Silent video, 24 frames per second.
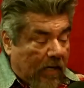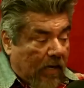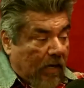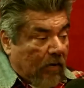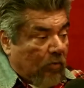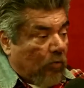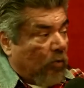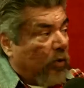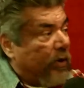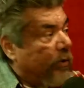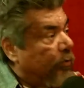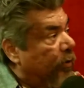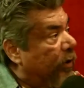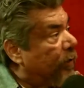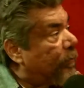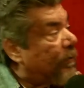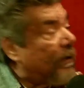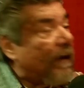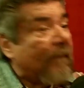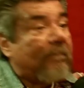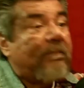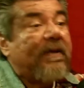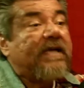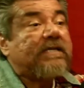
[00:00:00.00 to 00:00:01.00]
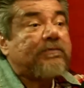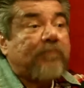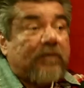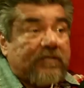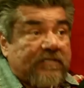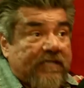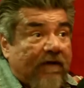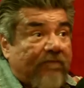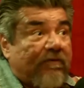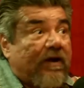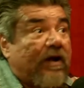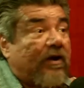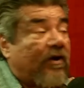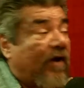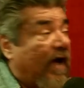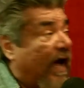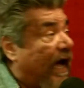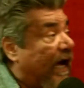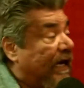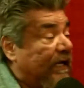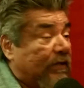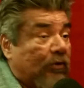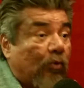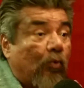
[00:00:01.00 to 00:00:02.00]
We were playing baseball at San Fernando
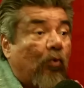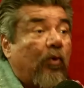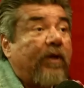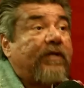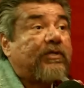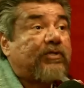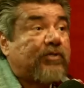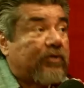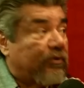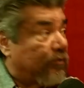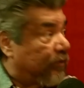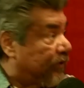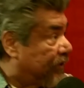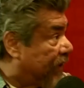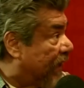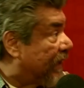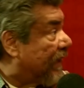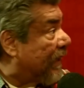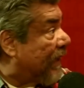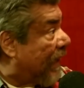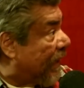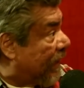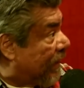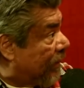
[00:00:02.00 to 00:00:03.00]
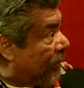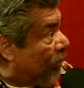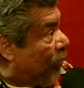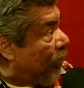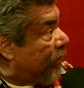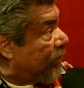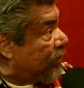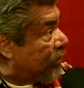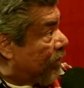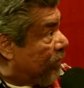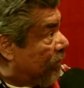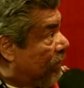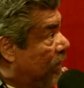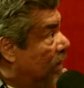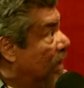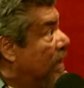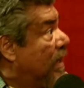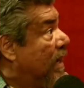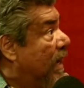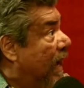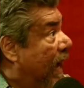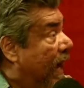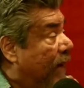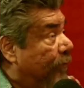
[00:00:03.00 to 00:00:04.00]
High in the winter, which I didn't like in the winter.
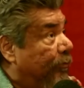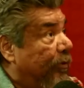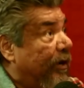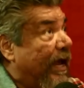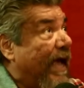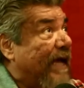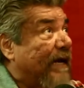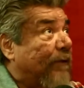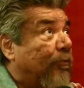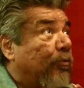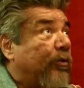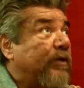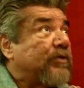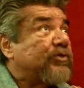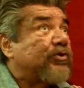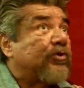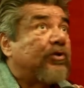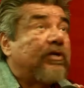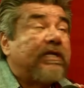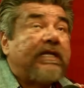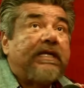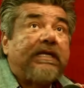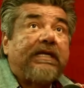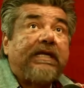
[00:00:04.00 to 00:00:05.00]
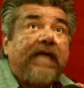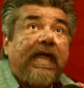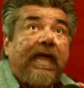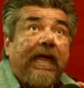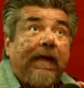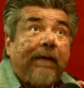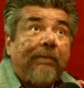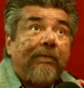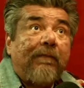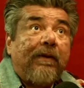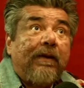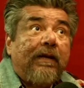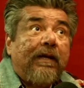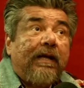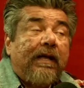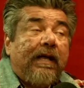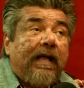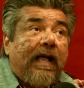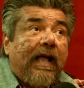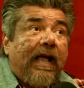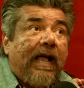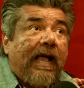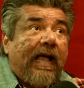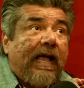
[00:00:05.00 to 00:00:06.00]
And we had a winter league game,
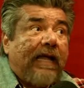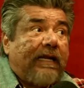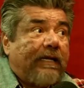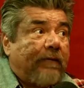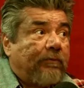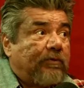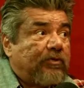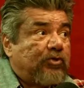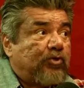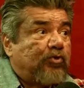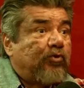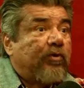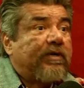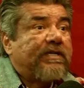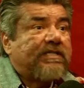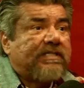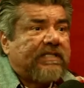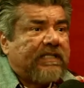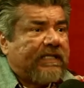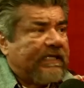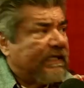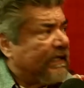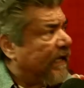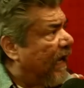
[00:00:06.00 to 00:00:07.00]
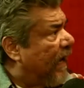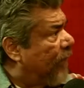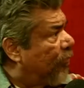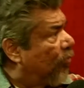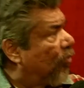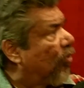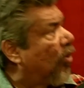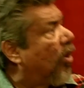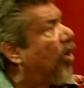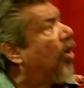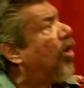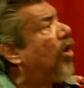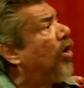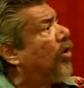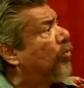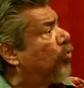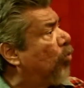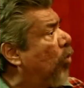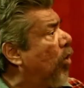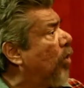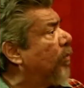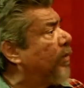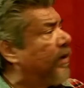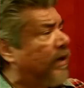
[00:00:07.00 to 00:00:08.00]
and it was drizzling, and we're all
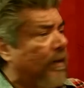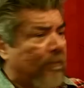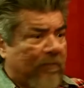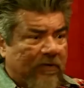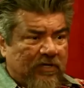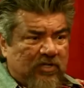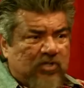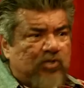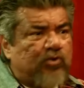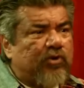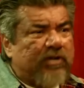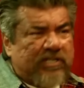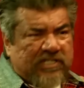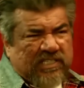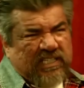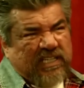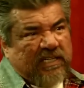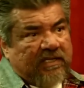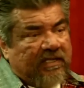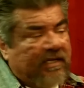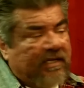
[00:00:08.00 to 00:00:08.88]
warming up, but it's drizzling.